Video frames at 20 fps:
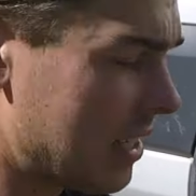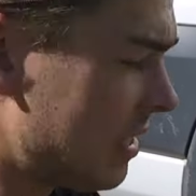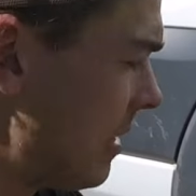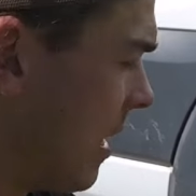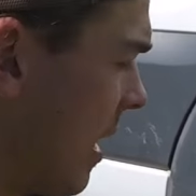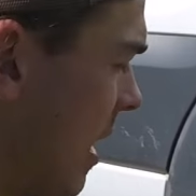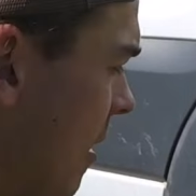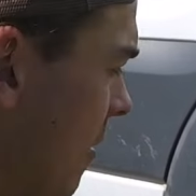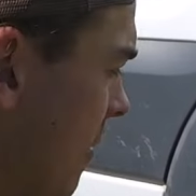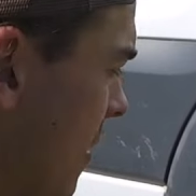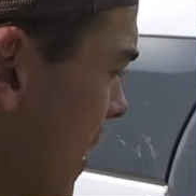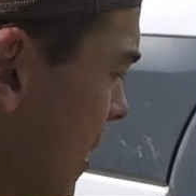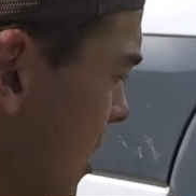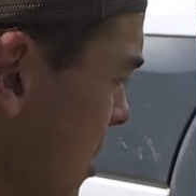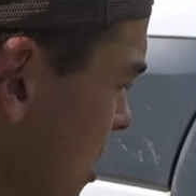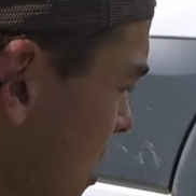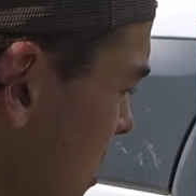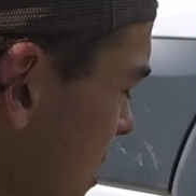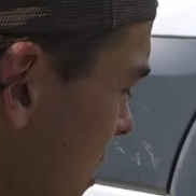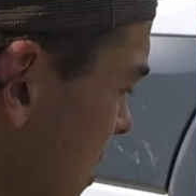down and
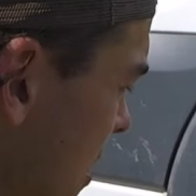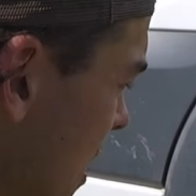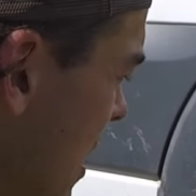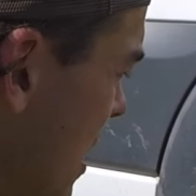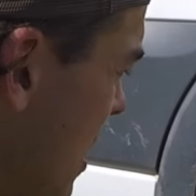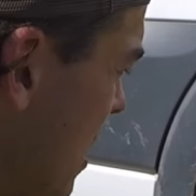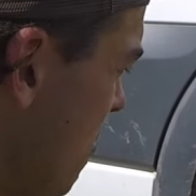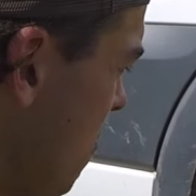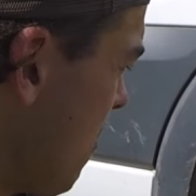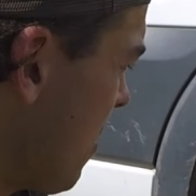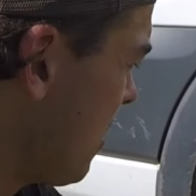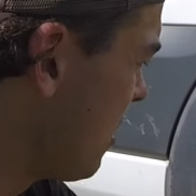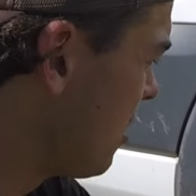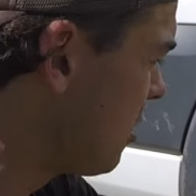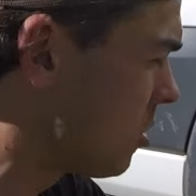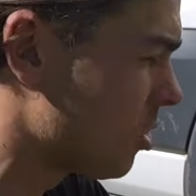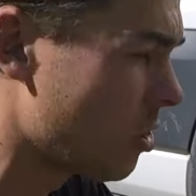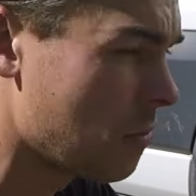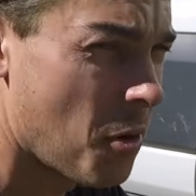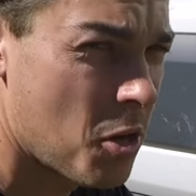just see where the
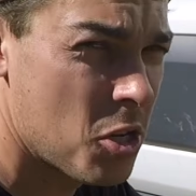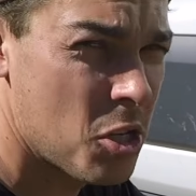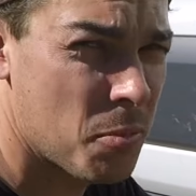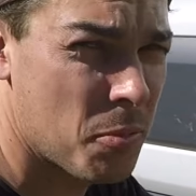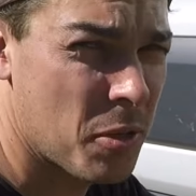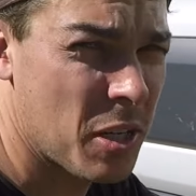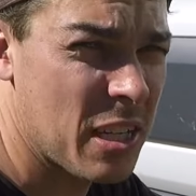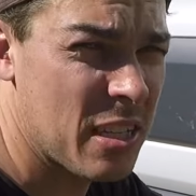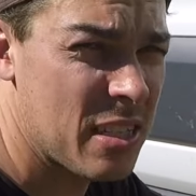sumo spring